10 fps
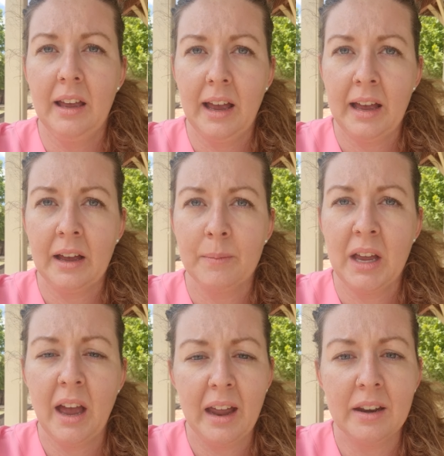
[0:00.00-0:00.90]
and
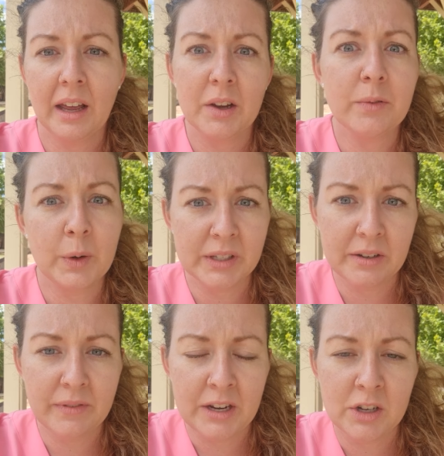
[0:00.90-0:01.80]
fruits
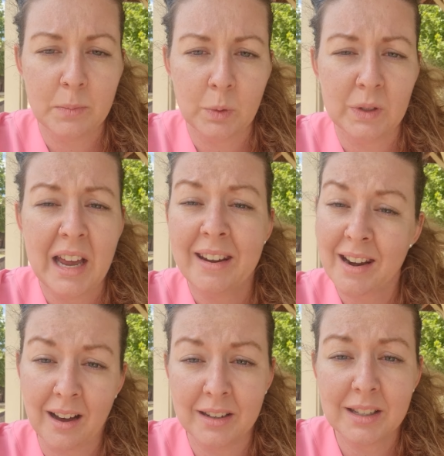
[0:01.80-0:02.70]
and vegetables and
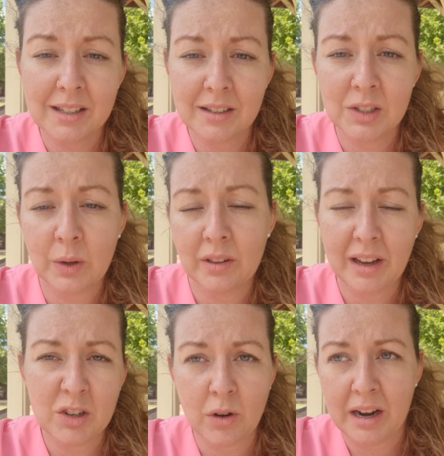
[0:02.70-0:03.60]
nuts. So
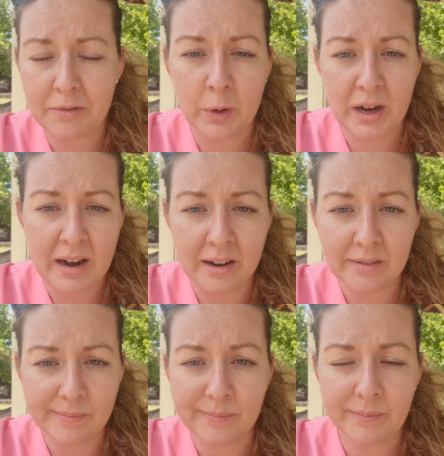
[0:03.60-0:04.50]
dried fruit and nut
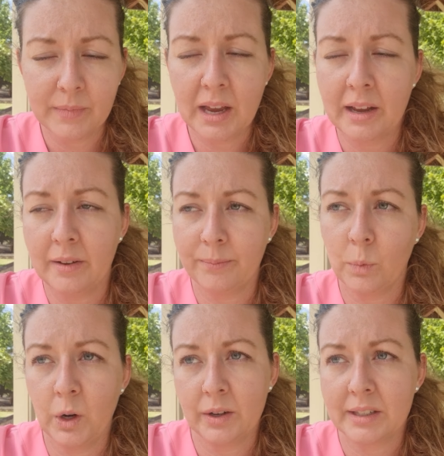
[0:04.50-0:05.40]

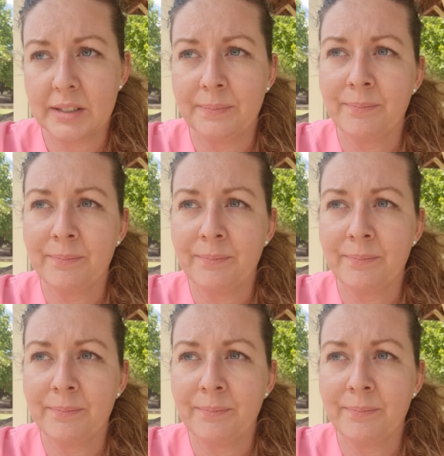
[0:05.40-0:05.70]
works.